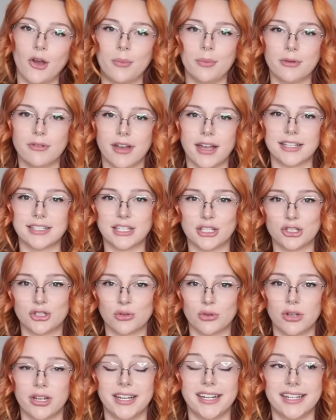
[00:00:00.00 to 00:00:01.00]
I hope you guys
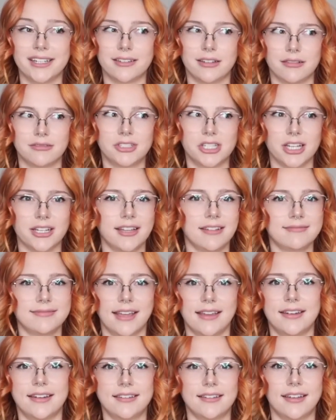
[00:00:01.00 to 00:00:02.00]
enjoyed. Go check
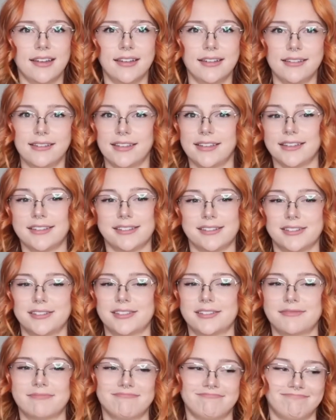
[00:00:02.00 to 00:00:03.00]
out that uncut
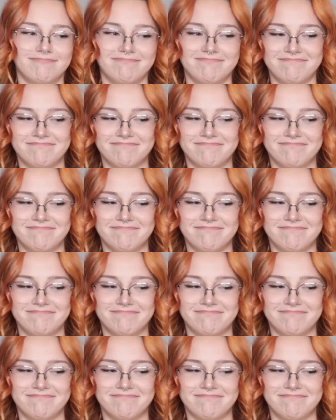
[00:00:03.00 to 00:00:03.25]
because